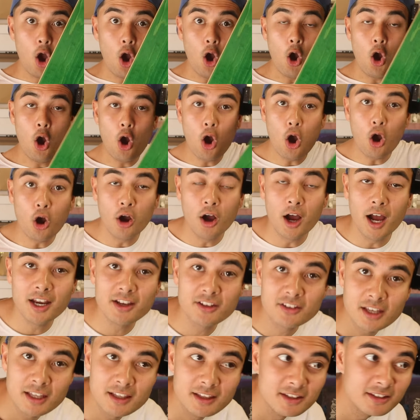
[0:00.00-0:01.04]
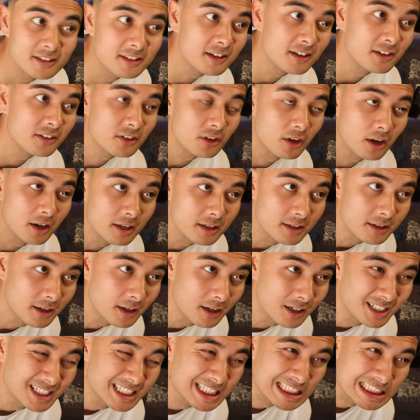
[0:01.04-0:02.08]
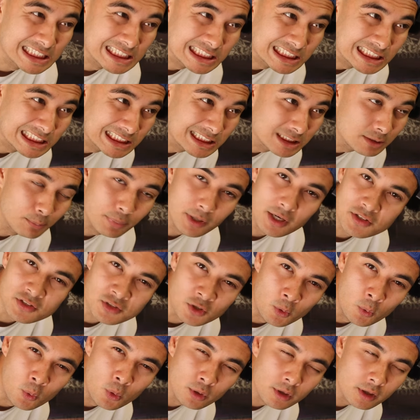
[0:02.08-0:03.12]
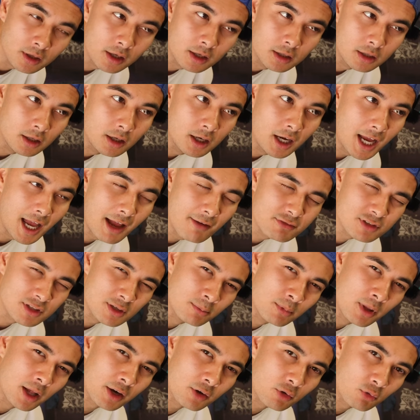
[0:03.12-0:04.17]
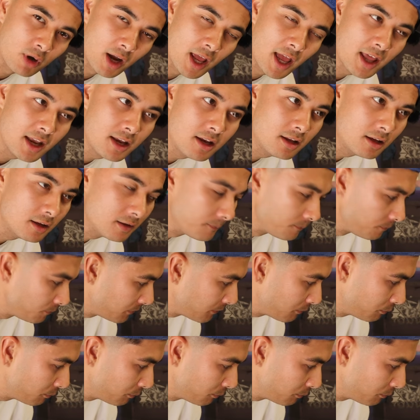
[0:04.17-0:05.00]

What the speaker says: Oh, I just had the sickest idea, but it's not watercolor. I have some like red